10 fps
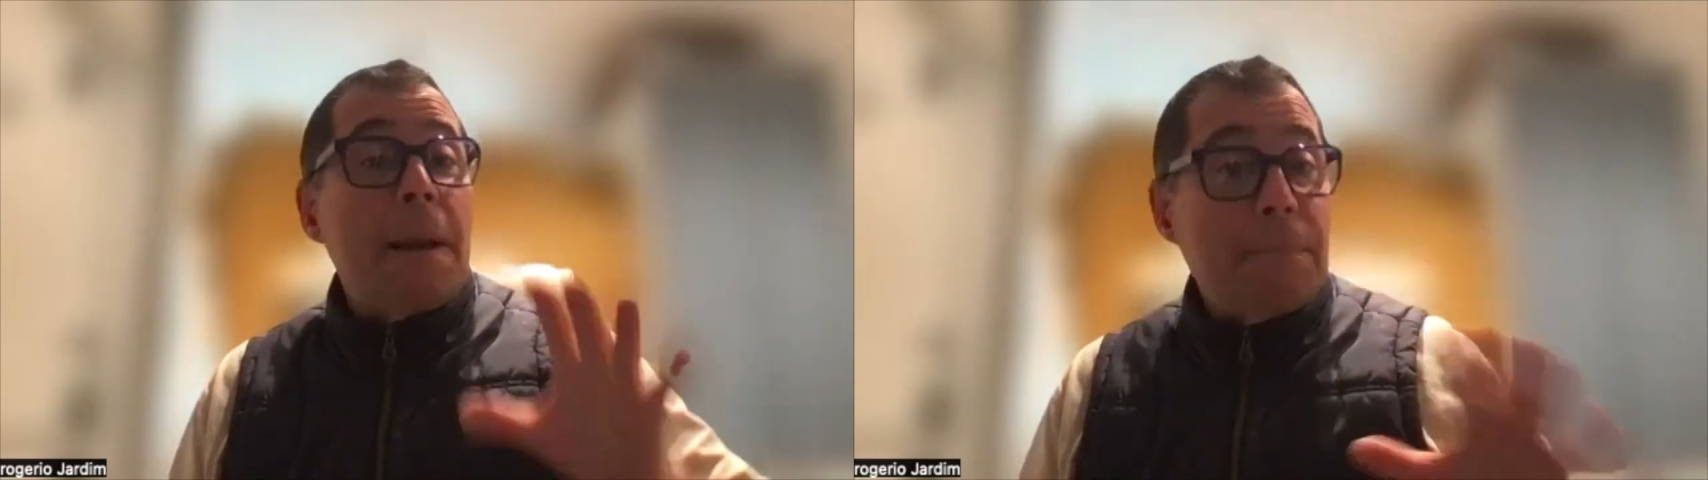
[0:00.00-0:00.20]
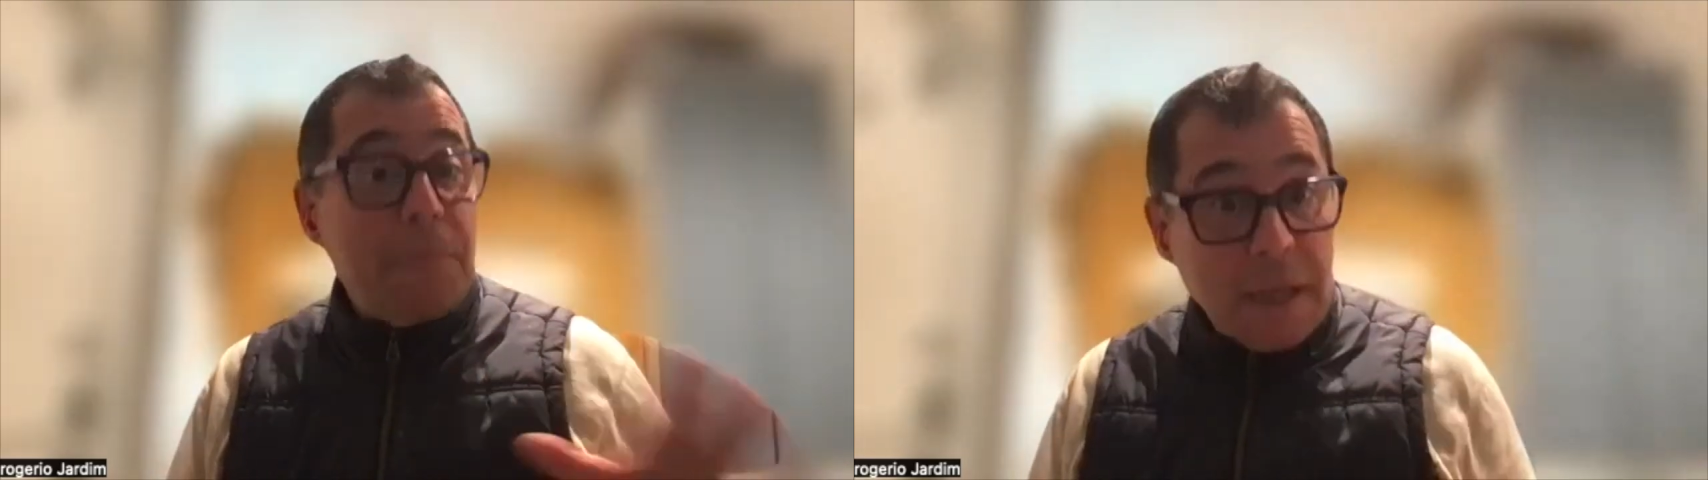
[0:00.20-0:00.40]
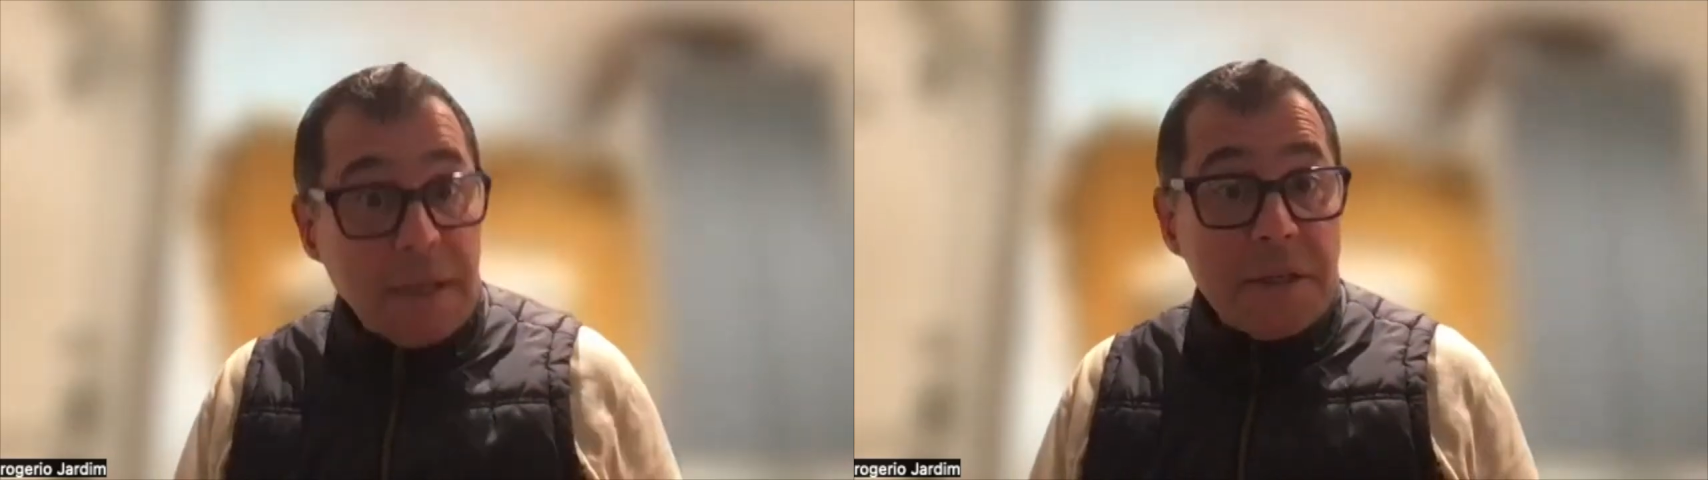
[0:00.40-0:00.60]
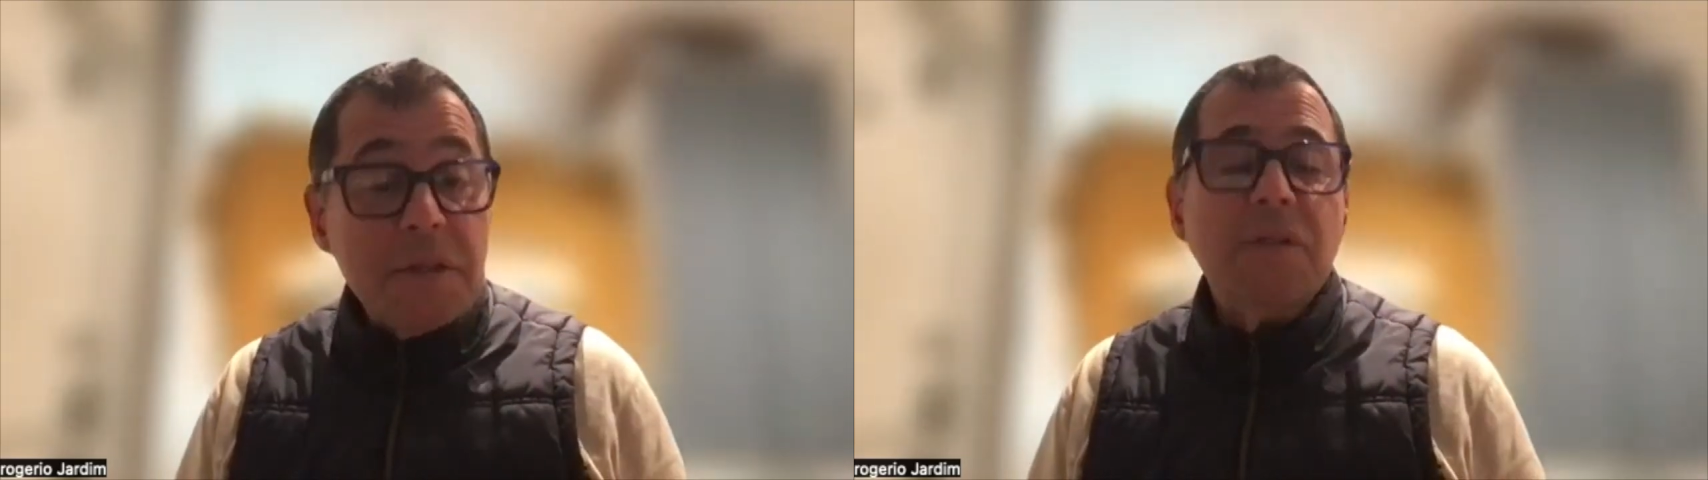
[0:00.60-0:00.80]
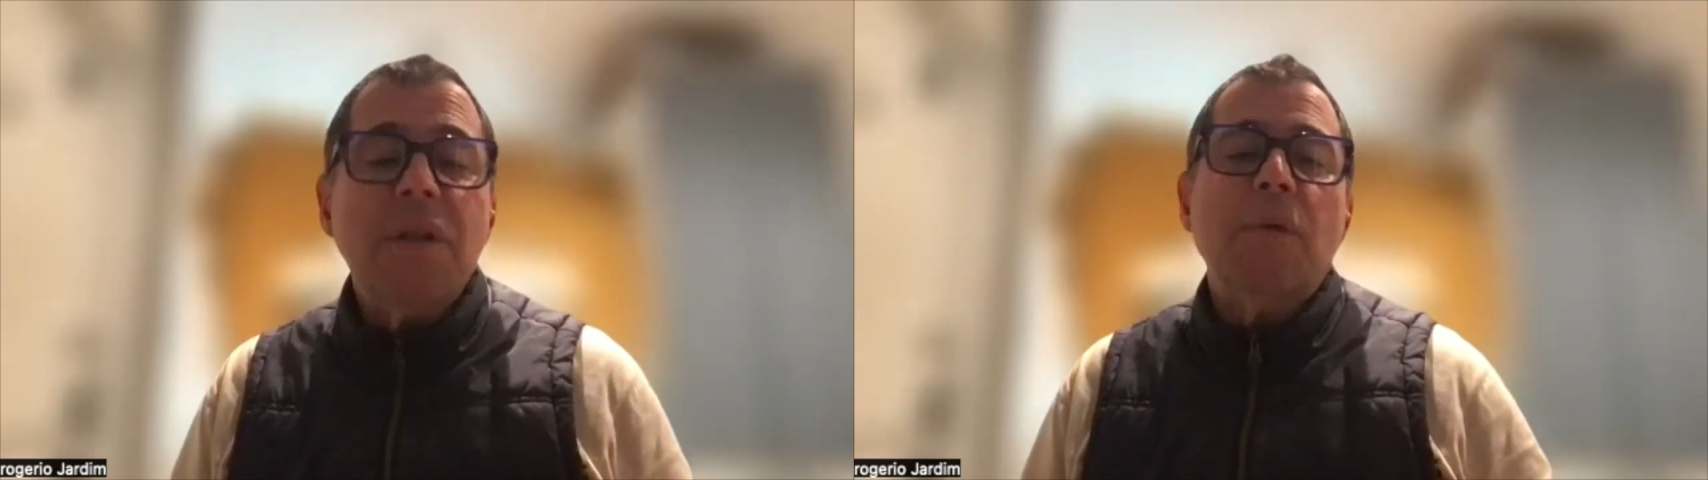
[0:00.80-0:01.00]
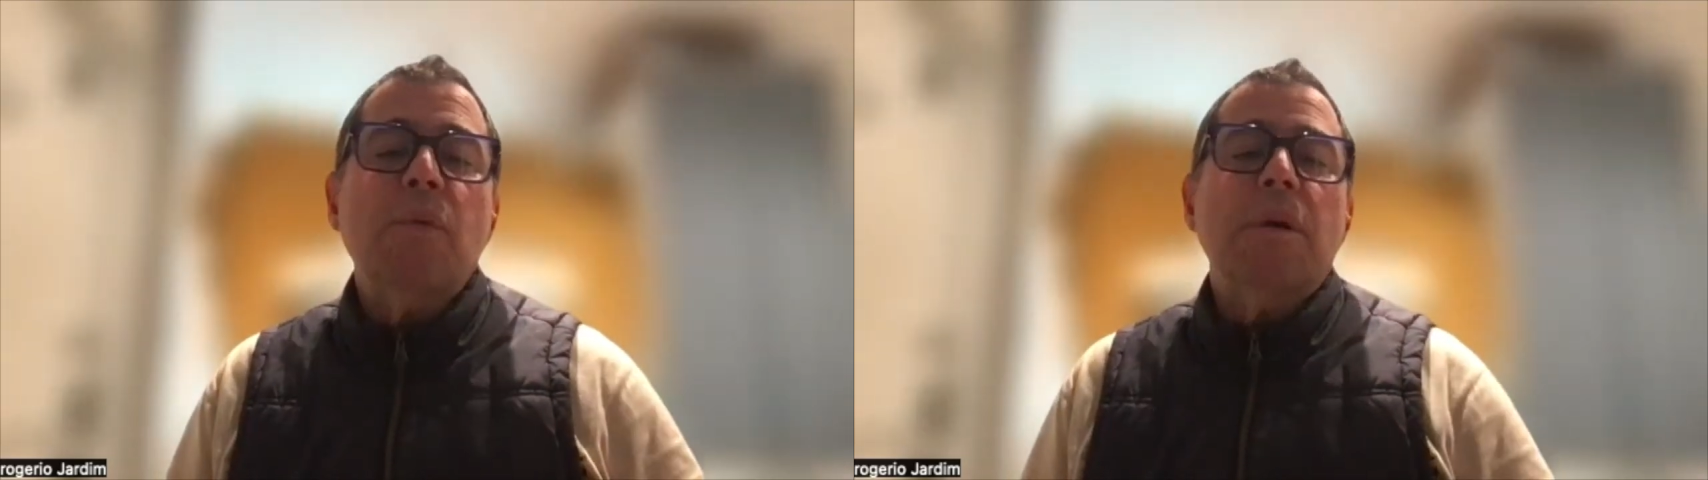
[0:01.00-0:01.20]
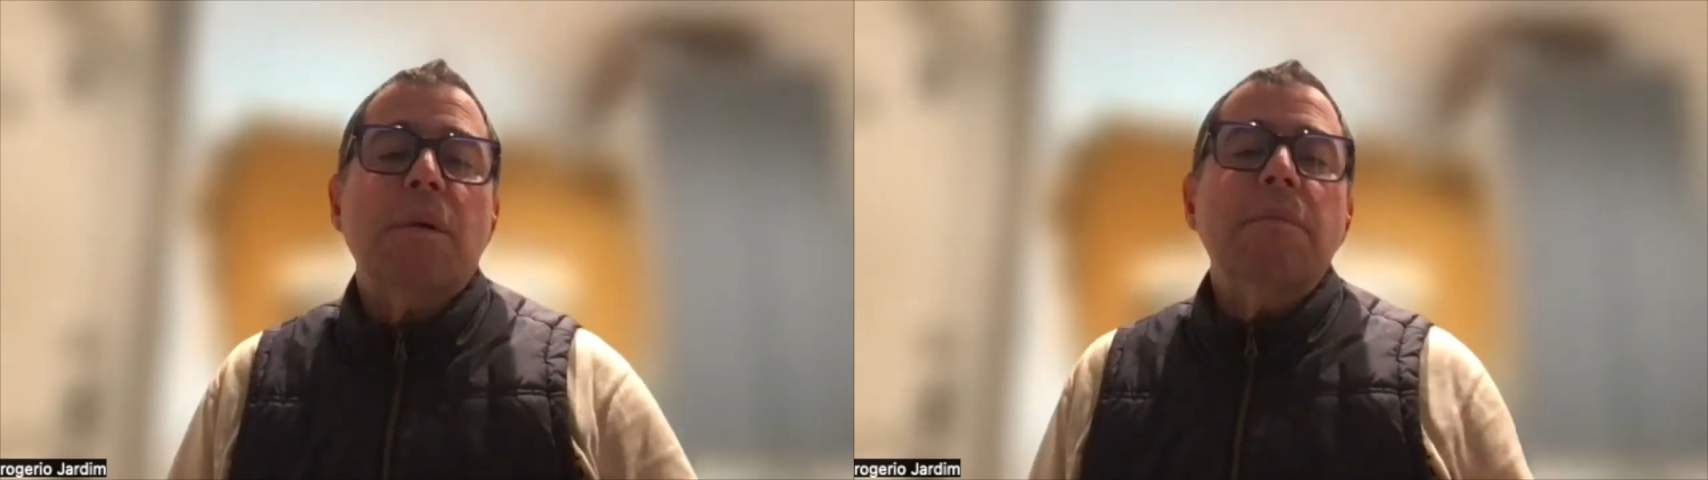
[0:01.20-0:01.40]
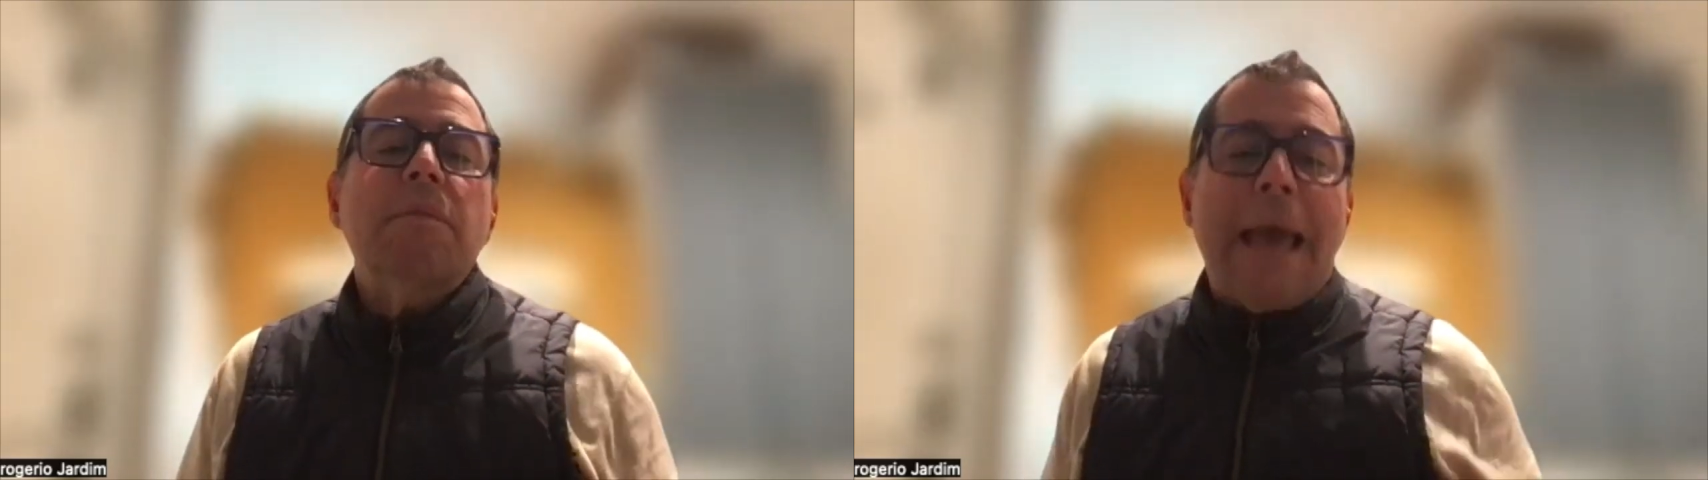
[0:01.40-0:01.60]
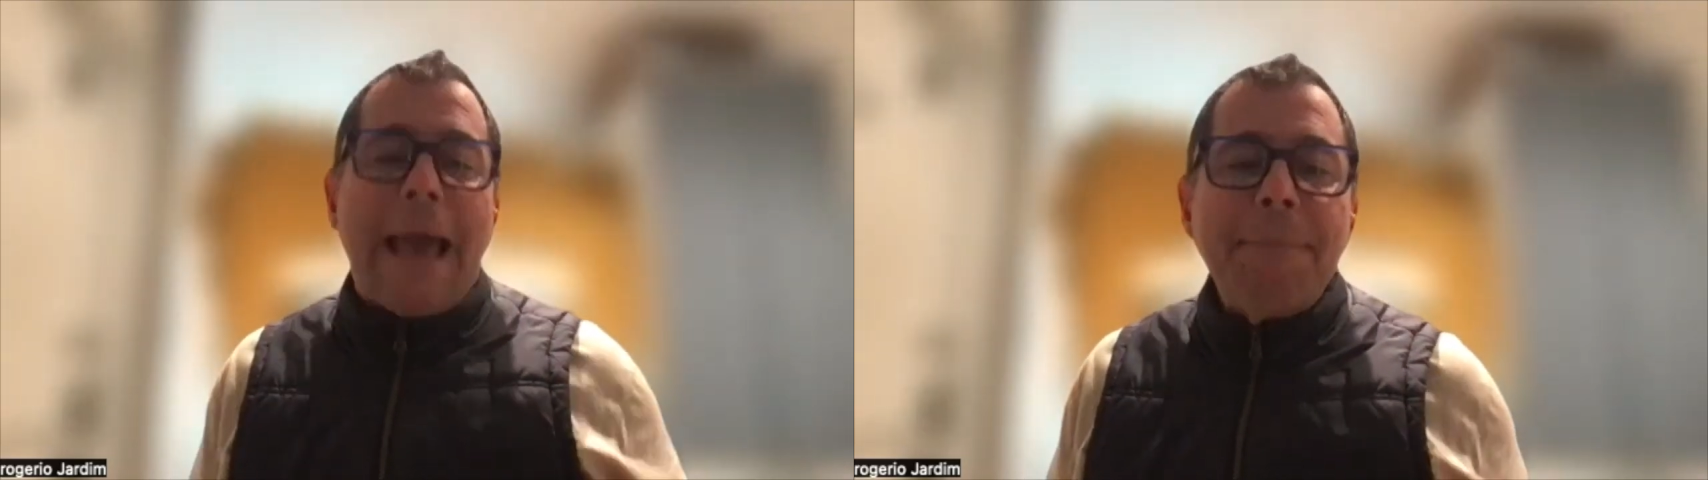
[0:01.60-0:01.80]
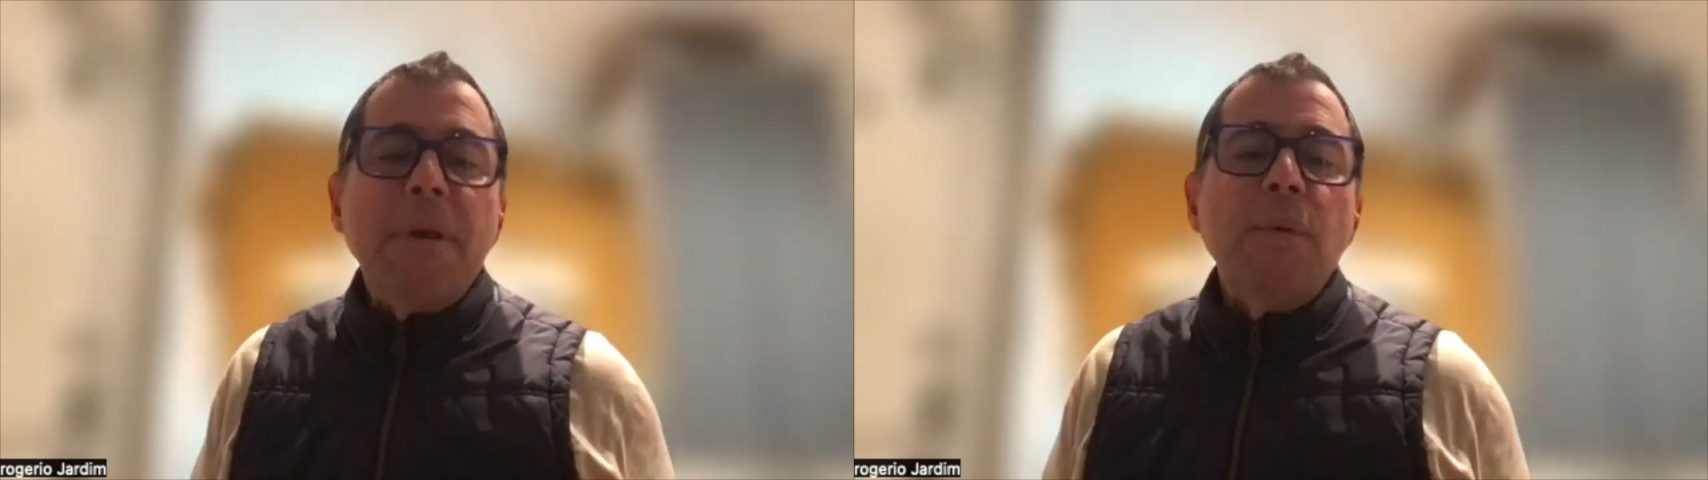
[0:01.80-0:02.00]
my plugins that I were
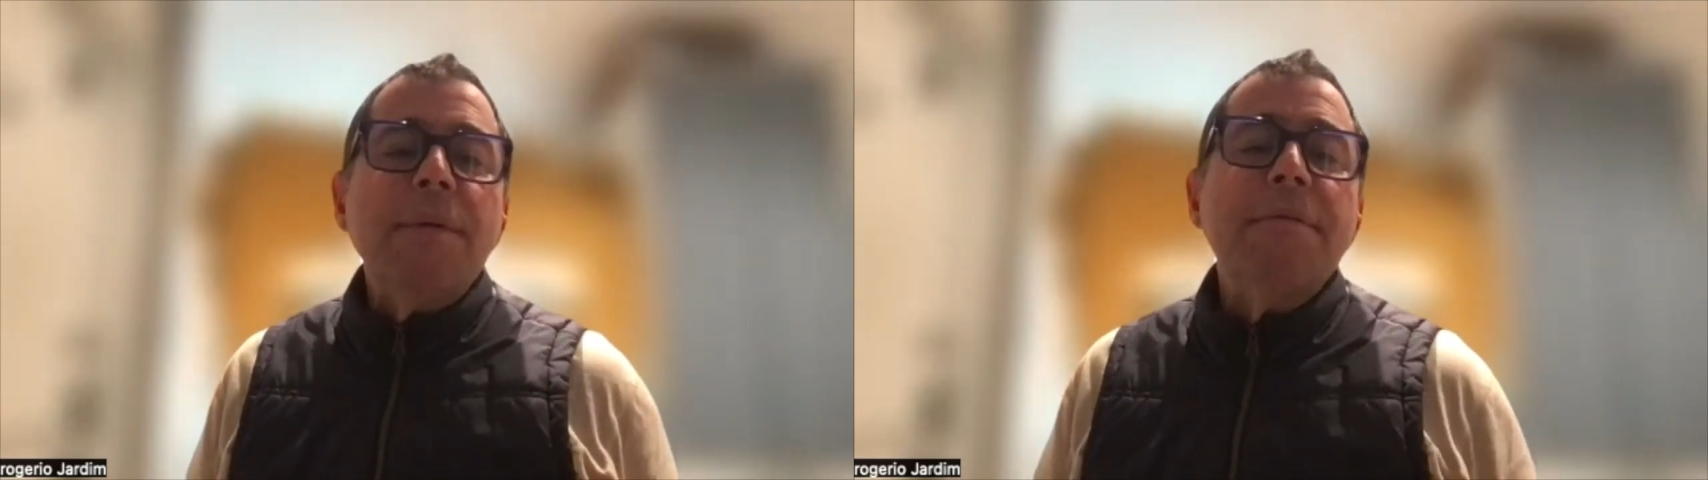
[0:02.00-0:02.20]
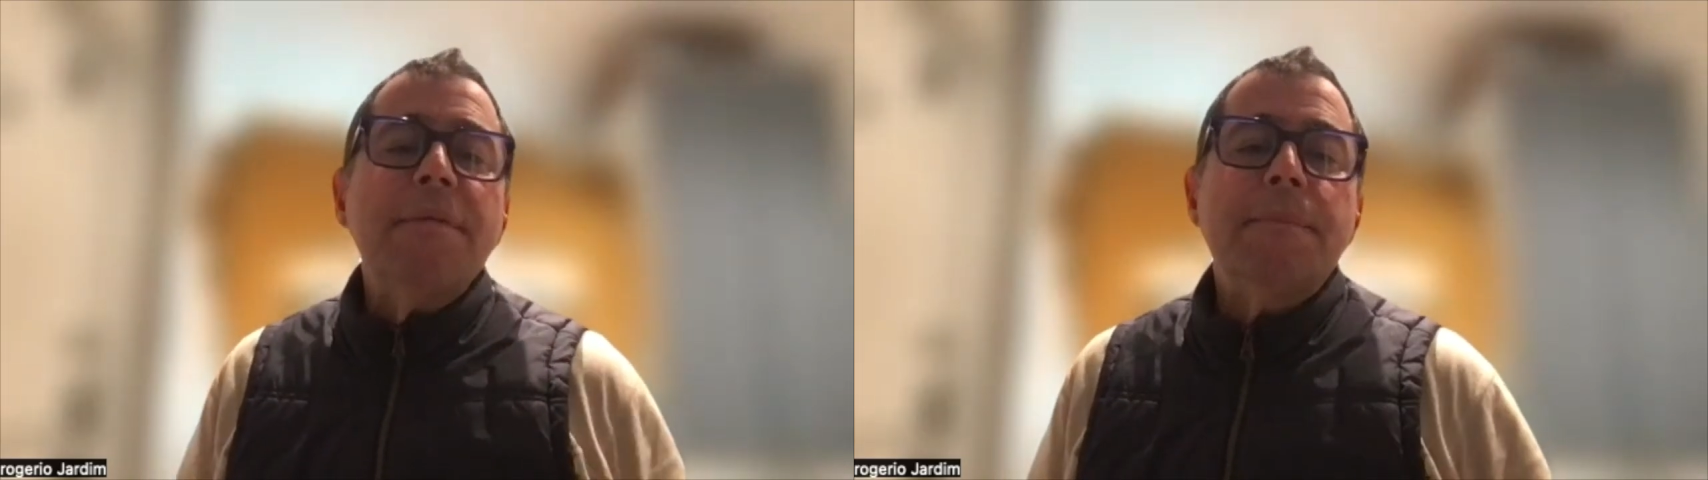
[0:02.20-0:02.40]
happy with.